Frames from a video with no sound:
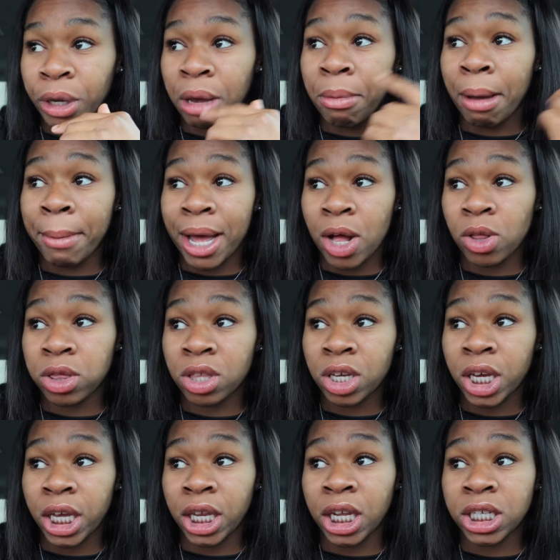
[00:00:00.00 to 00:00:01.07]
in my mouth
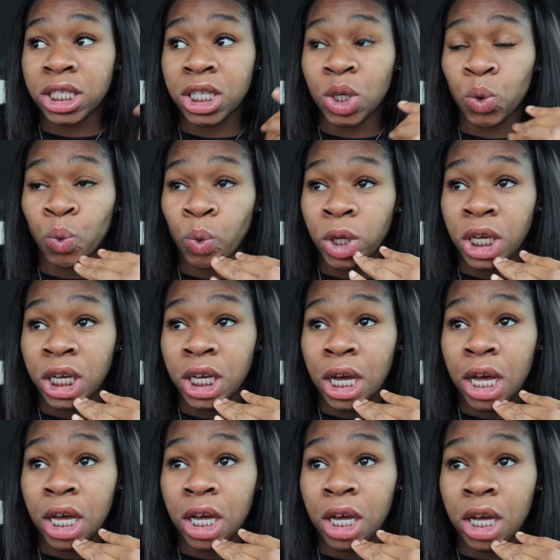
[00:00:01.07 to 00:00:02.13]
in less than a week
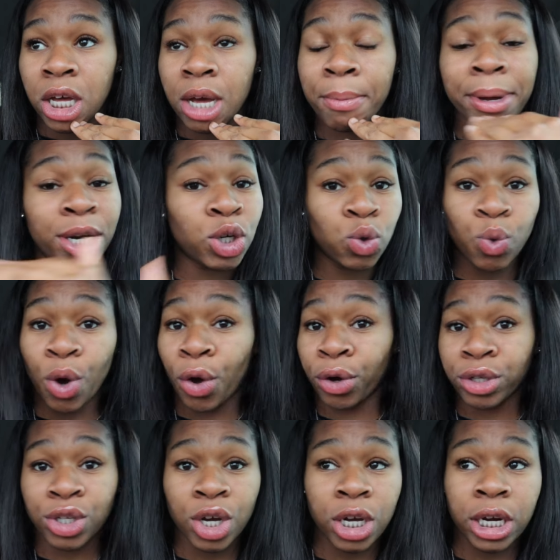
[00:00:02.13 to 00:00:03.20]
I'm about to do all
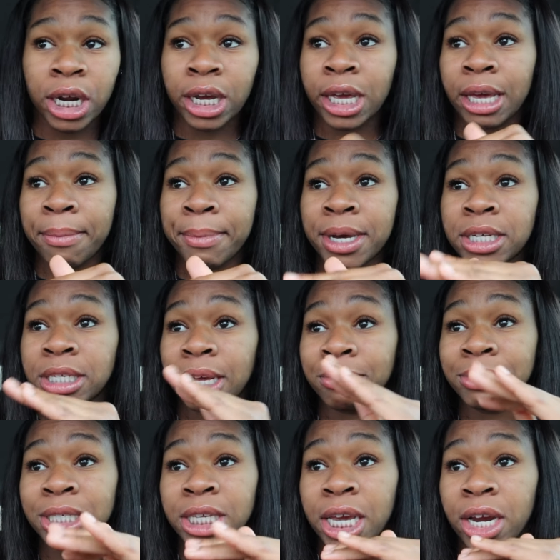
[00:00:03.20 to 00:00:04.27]
the talking I can because
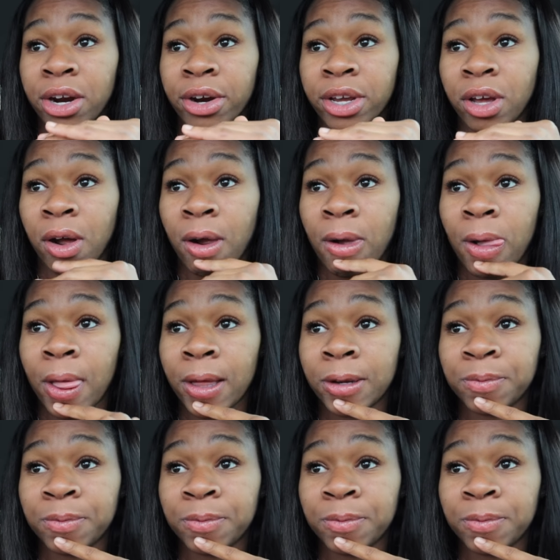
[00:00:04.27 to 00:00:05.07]
I'm scared y'all